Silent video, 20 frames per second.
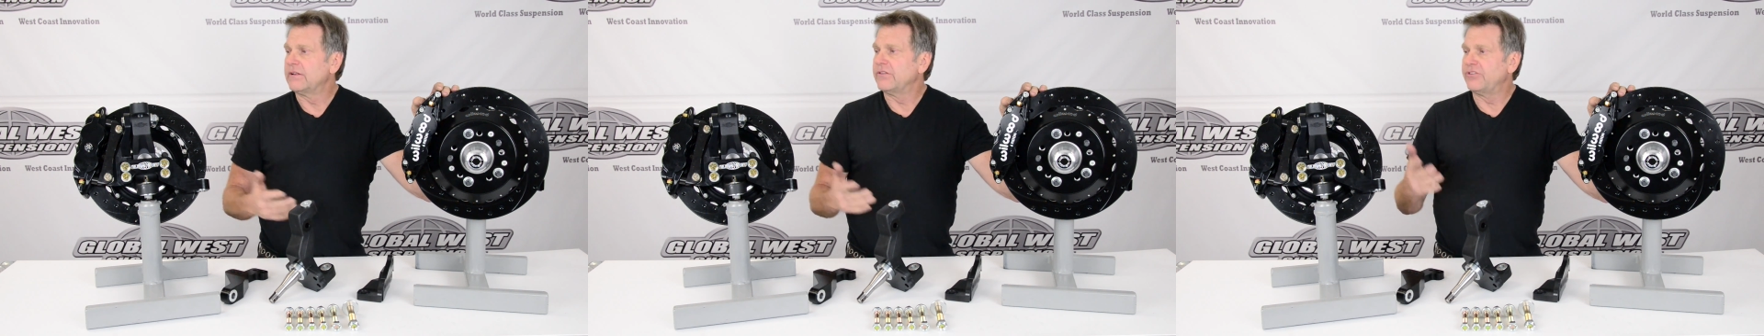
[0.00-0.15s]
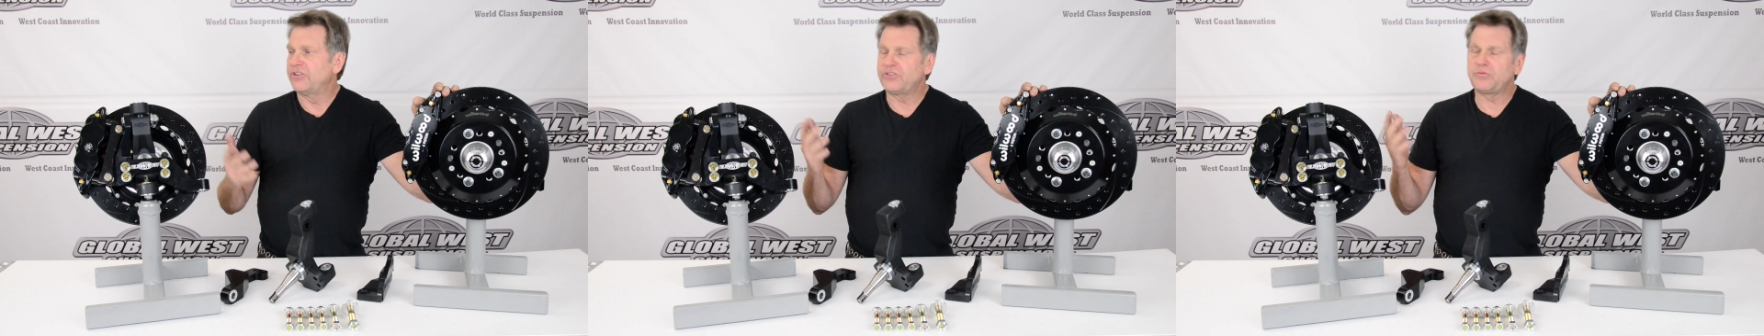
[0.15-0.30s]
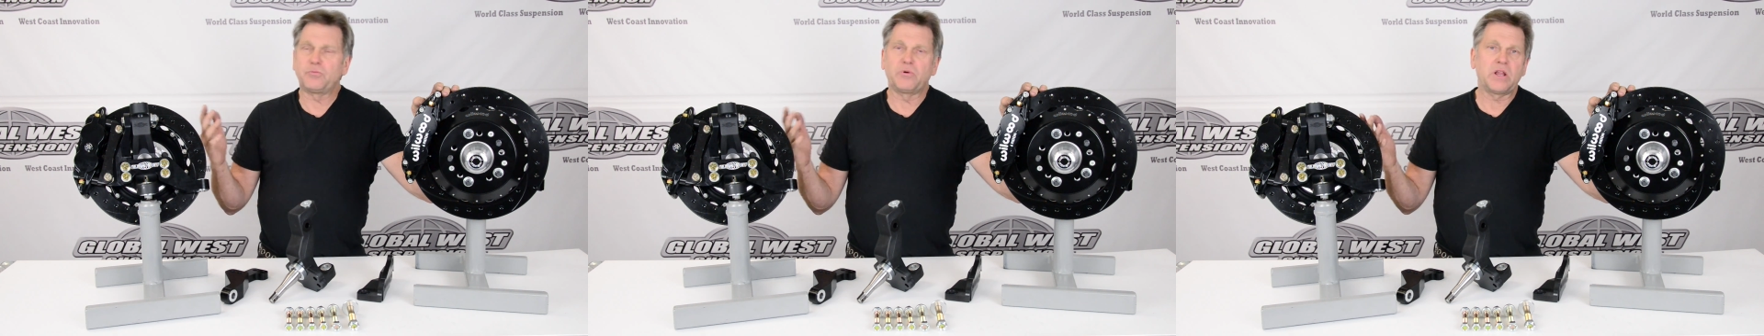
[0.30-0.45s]

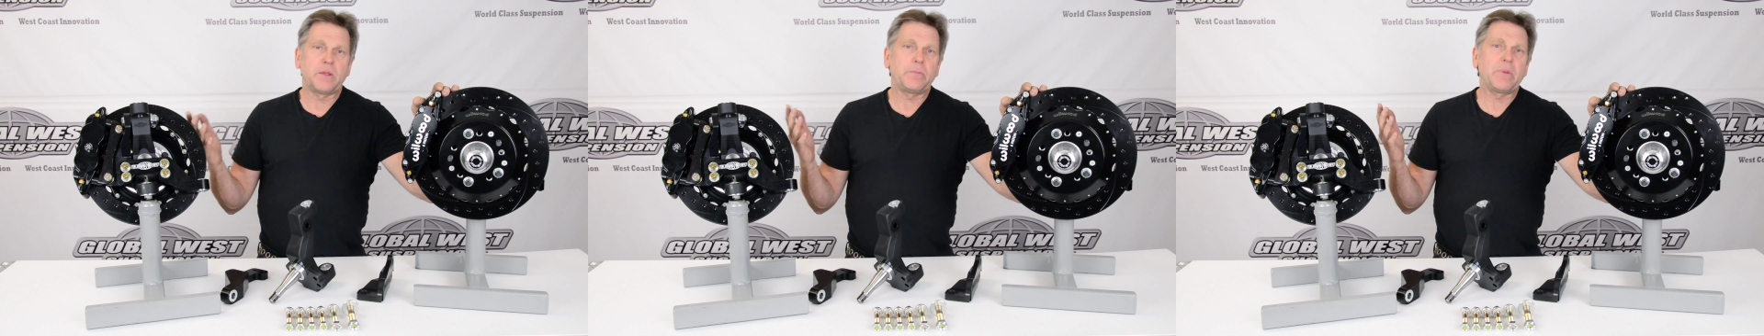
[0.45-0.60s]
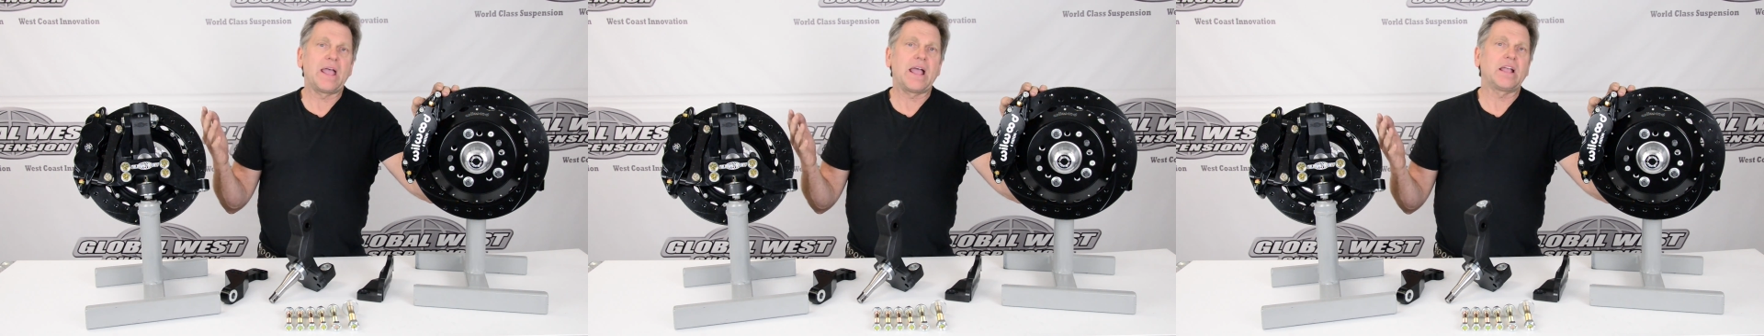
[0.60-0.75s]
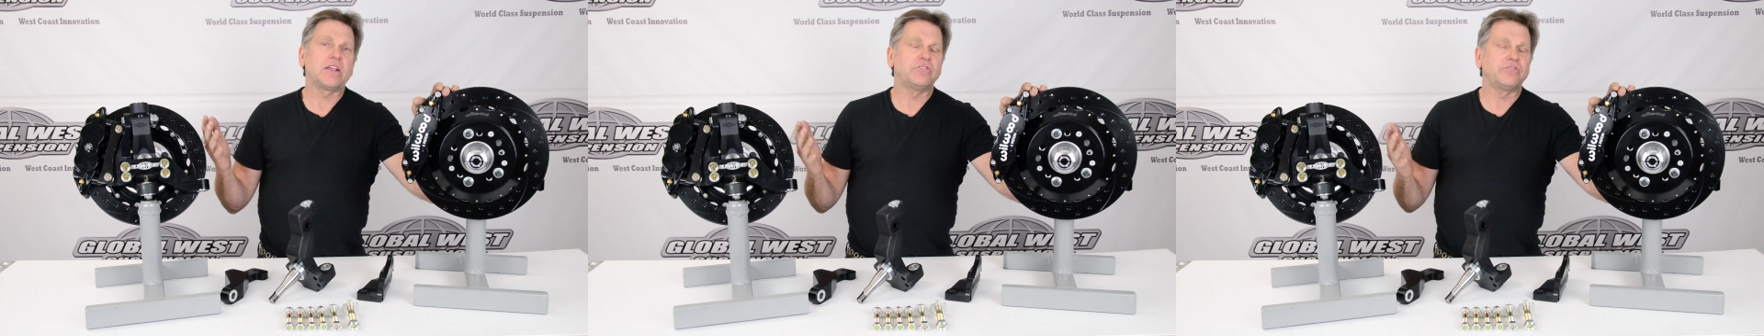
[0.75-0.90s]
this brake
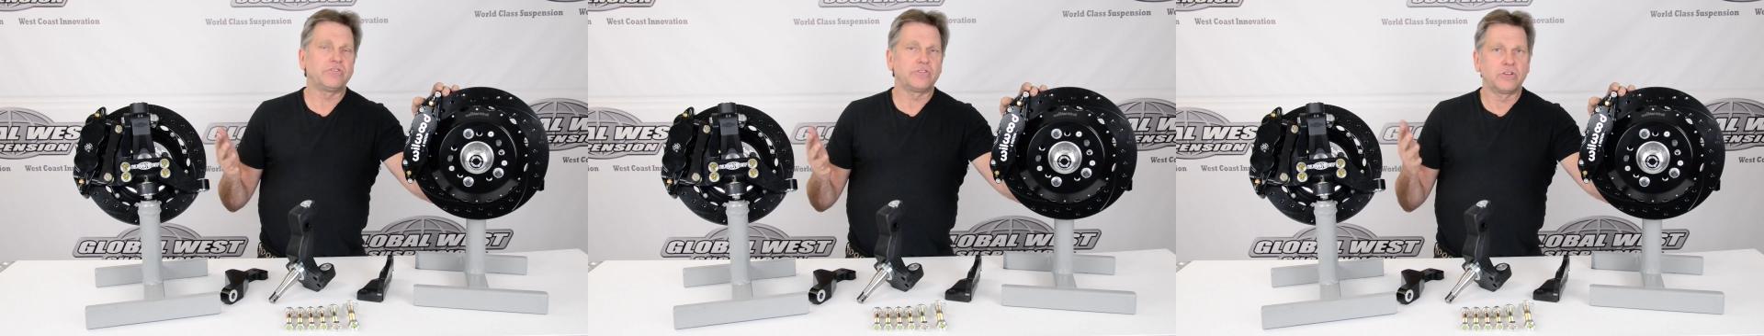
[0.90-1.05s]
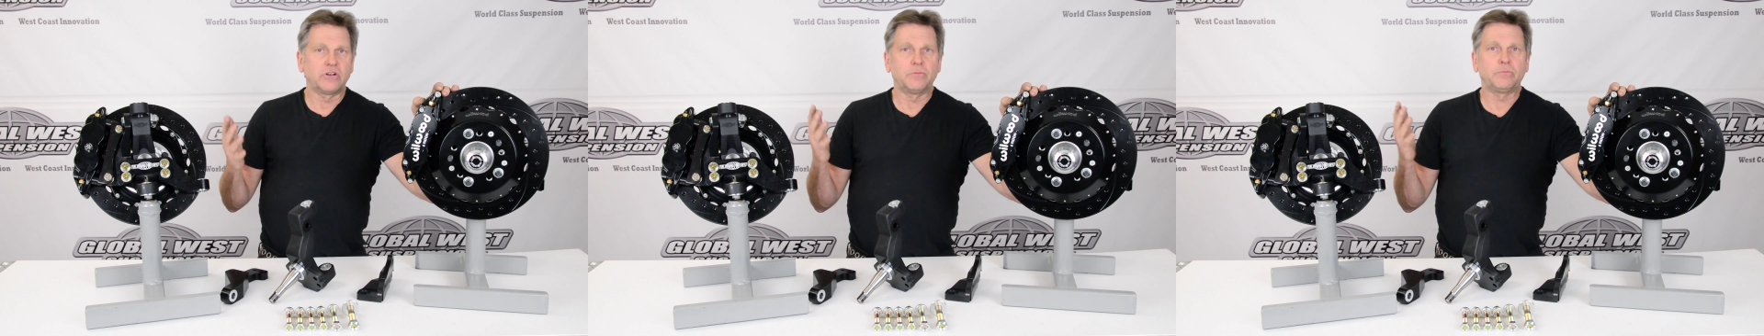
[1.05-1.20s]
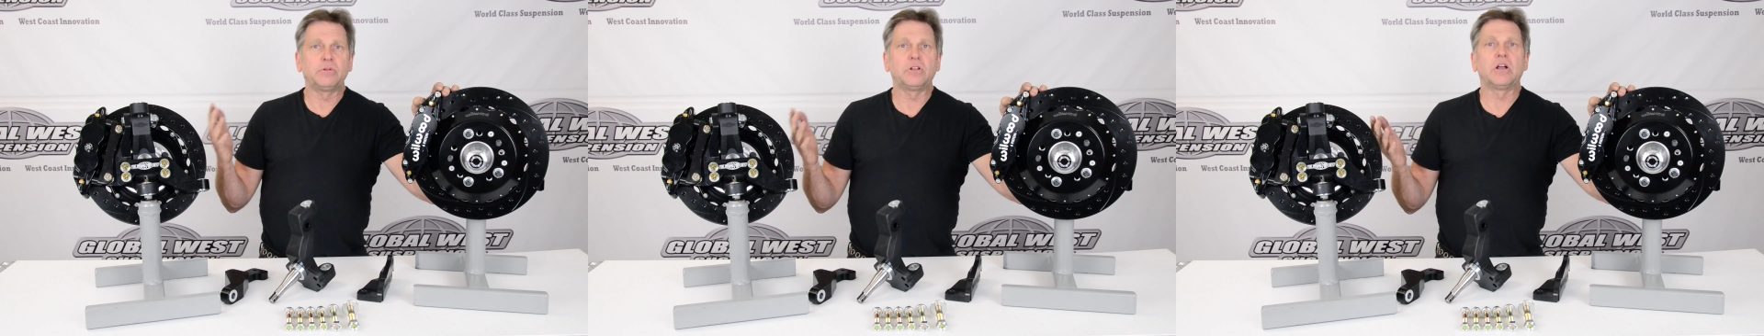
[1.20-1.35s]
package is
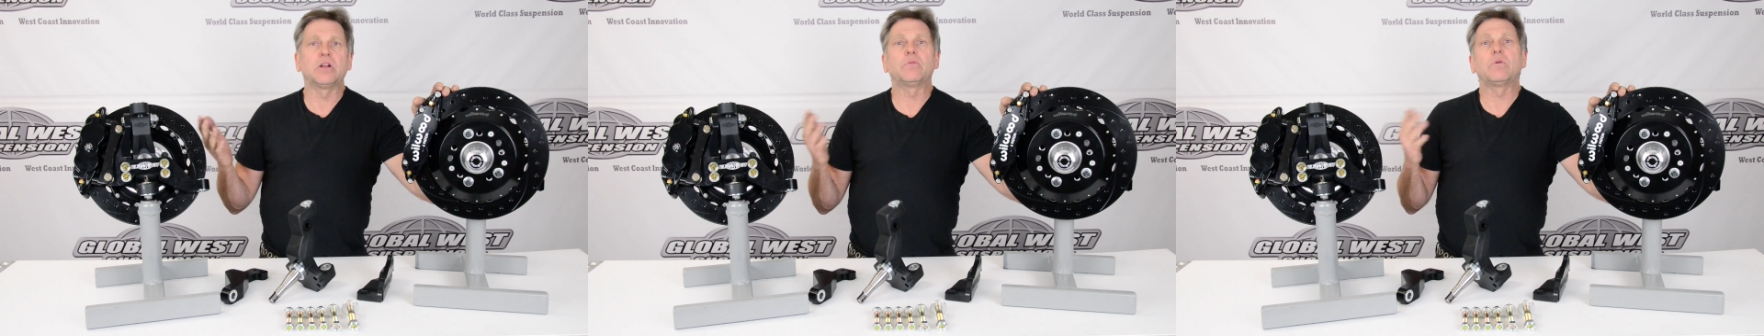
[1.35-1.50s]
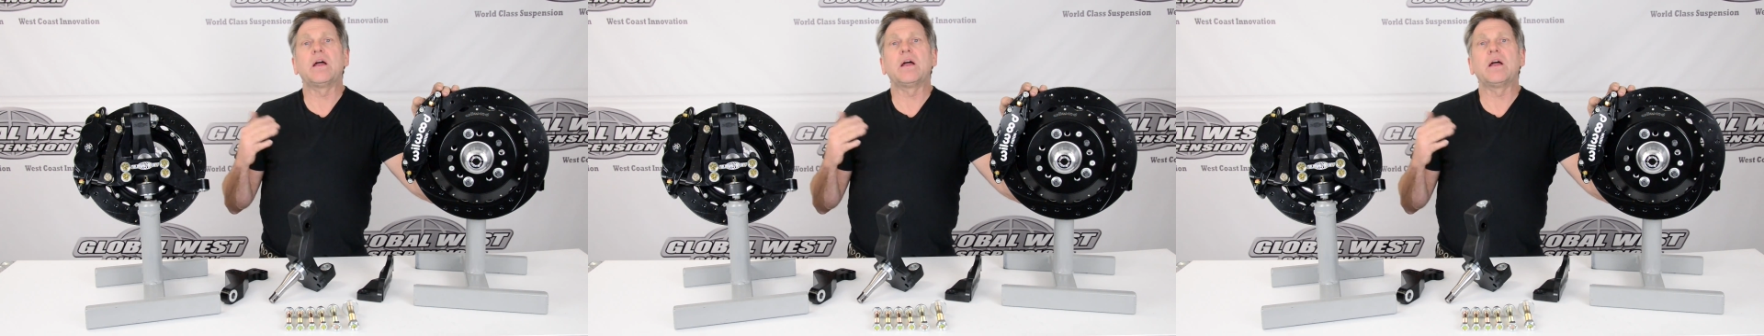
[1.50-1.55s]
going to plug